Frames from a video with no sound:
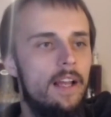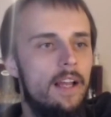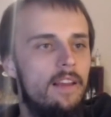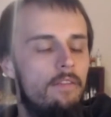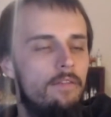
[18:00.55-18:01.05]

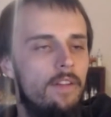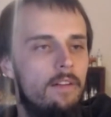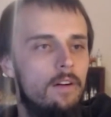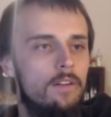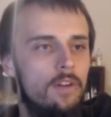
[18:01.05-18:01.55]
and get that
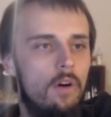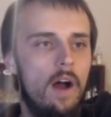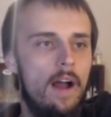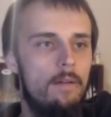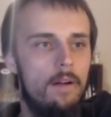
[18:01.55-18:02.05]
flavor.
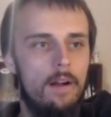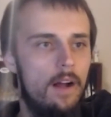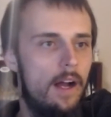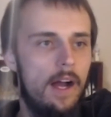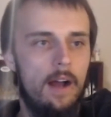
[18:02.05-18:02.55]
So I
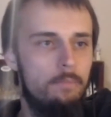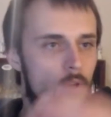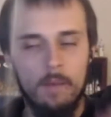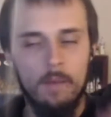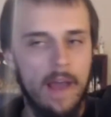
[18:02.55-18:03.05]

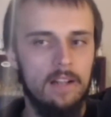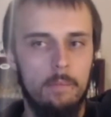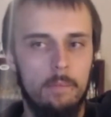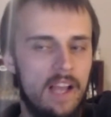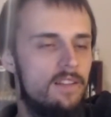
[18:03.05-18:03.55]
took it back
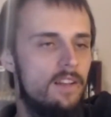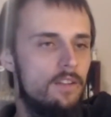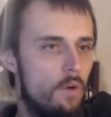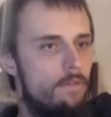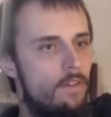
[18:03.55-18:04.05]
to
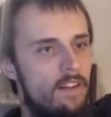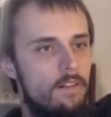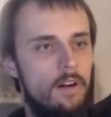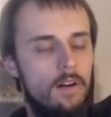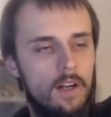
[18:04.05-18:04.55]
basics. What
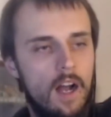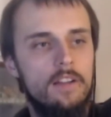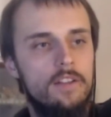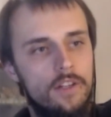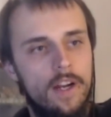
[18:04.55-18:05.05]
flavor
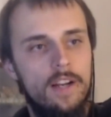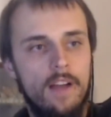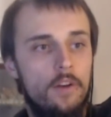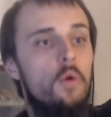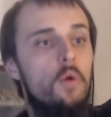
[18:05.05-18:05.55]
concentrates
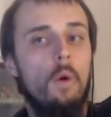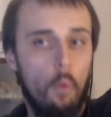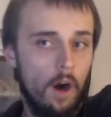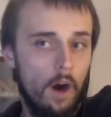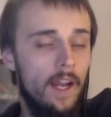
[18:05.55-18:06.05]
I knew were
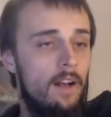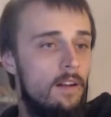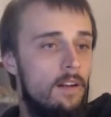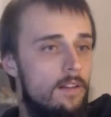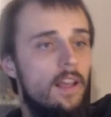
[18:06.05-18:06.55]

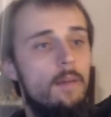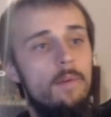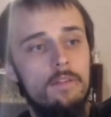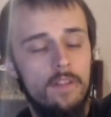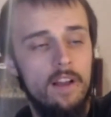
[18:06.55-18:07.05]
working to give
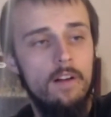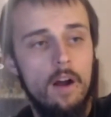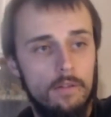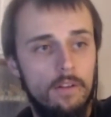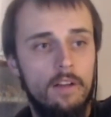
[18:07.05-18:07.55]
me the
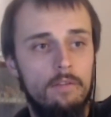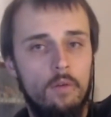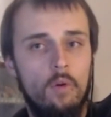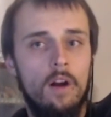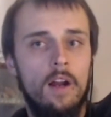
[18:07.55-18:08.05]
flavor I was looking
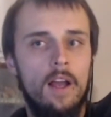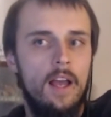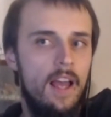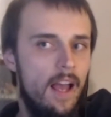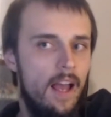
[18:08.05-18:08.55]
for,
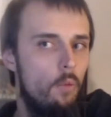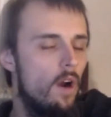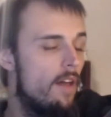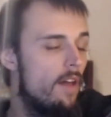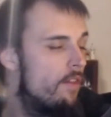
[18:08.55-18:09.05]
and what
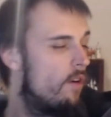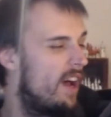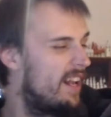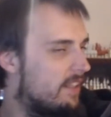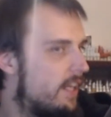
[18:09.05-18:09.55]
I thought
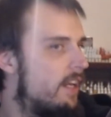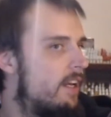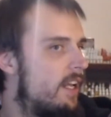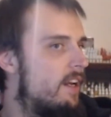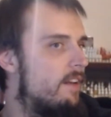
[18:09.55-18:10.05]
I didn't
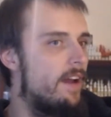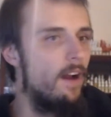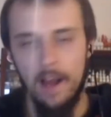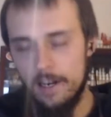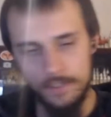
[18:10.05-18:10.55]
need in
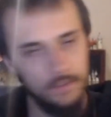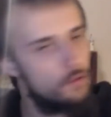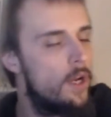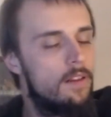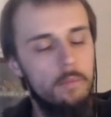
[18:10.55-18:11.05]
there, and I just
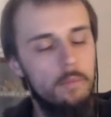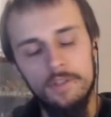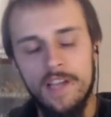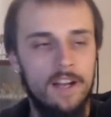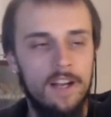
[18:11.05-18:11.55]
tweaked the
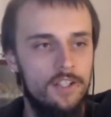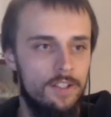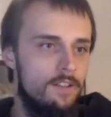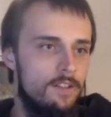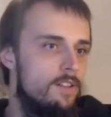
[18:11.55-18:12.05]

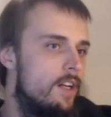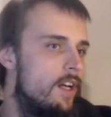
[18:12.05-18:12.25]
percentages.